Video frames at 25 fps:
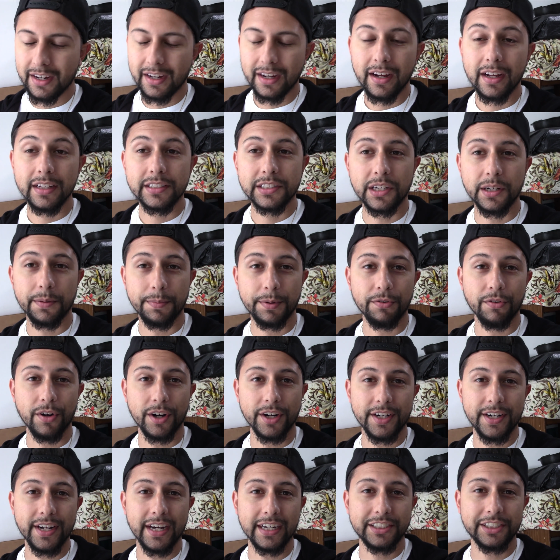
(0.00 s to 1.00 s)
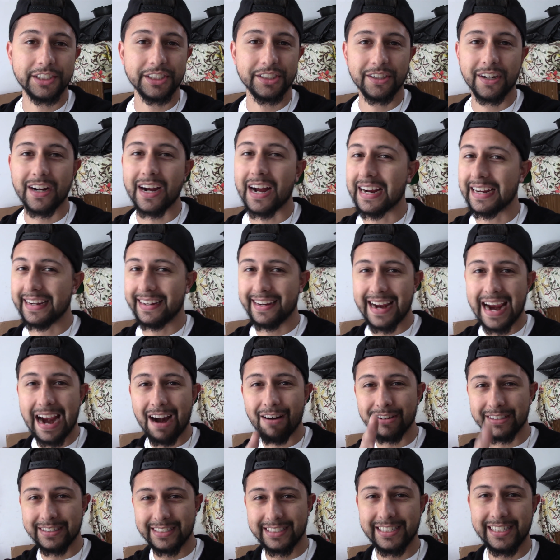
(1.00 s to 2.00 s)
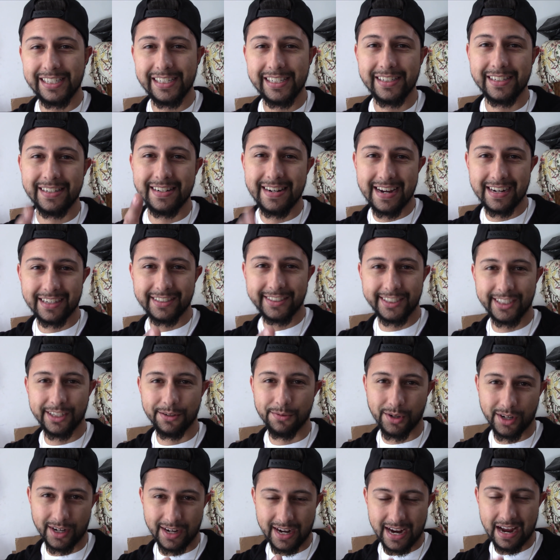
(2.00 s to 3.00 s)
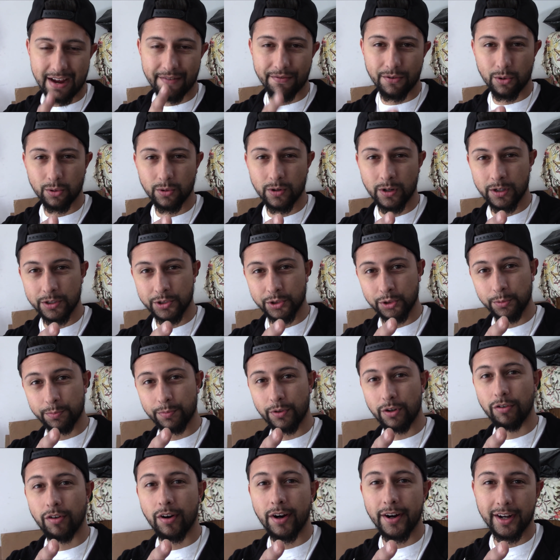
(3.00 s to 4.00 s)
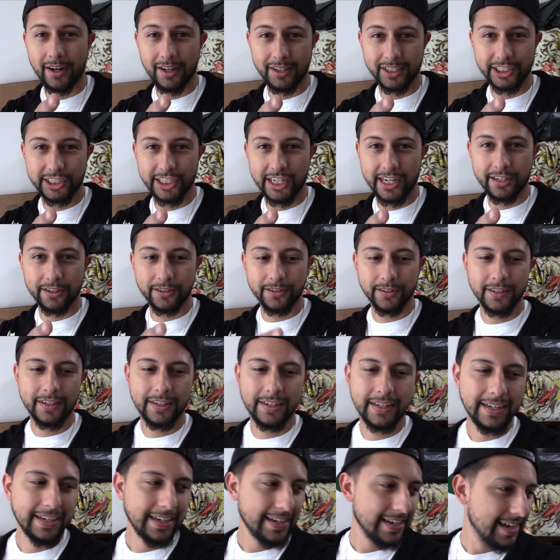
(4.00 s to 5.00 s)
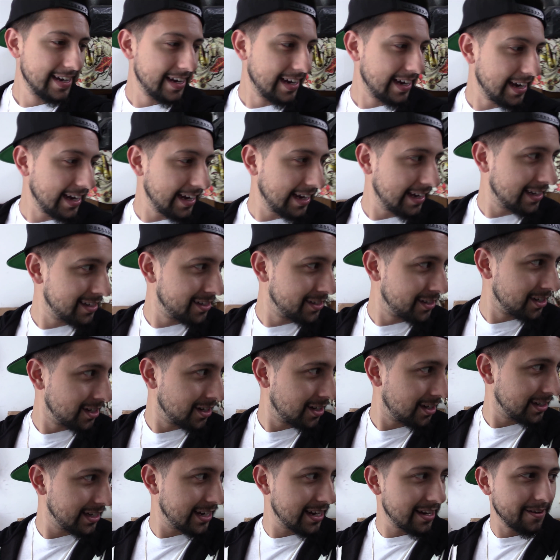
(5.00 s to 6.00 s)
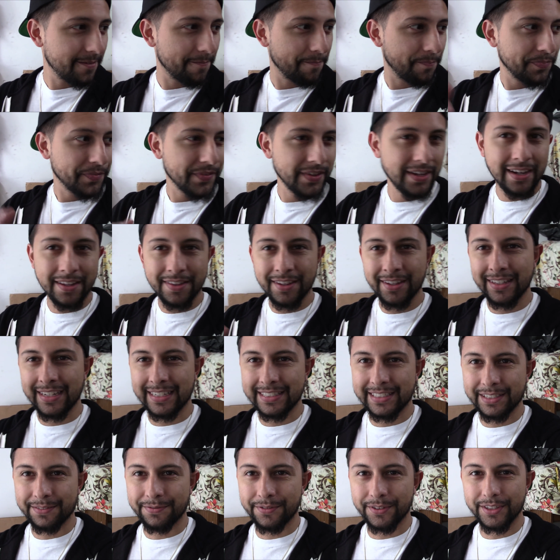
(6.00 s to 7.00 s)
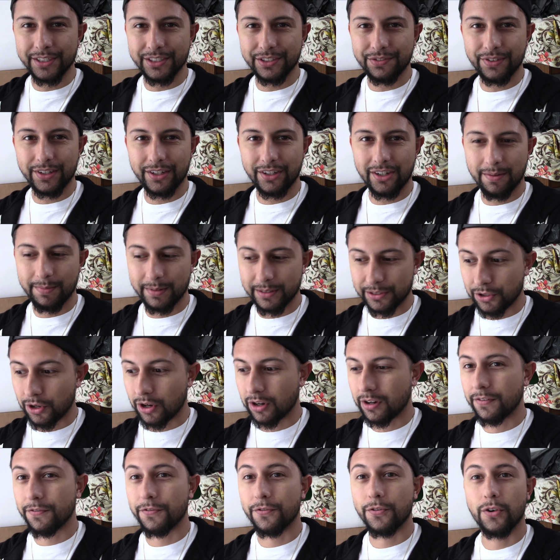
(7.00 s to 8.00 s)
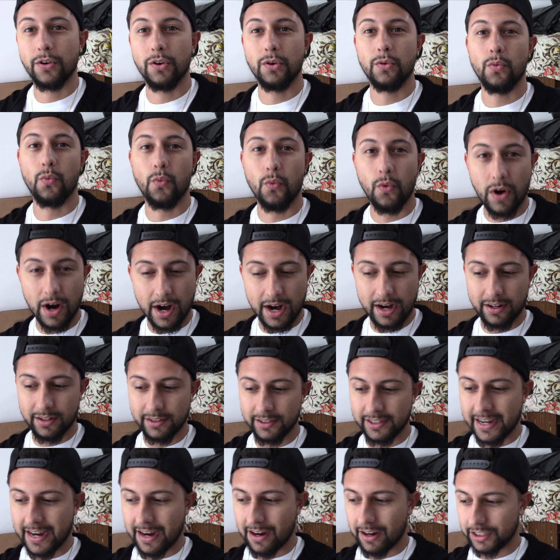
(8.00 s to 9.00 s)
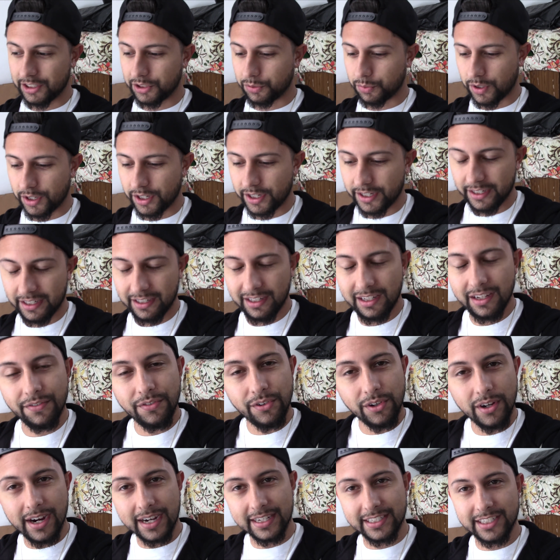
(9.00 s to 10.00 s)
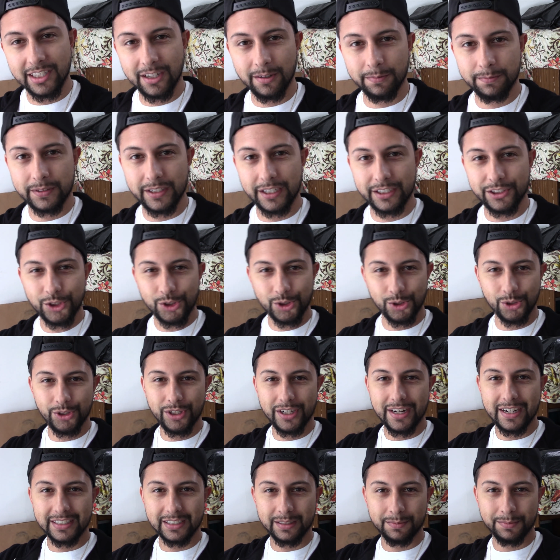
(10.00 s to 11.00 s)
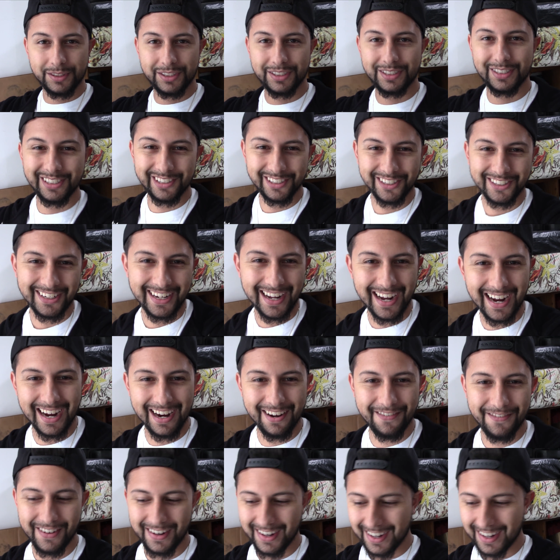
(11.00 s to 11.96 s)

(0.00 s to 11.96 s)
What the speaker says: It's going to be running next year. I guarantee it. Next year we're going to have a Supra running on the channel. And yeah, I think that's it for this video. I've been talking for a while now. I just wanted to give you guys an update, show you guys I'm still alive.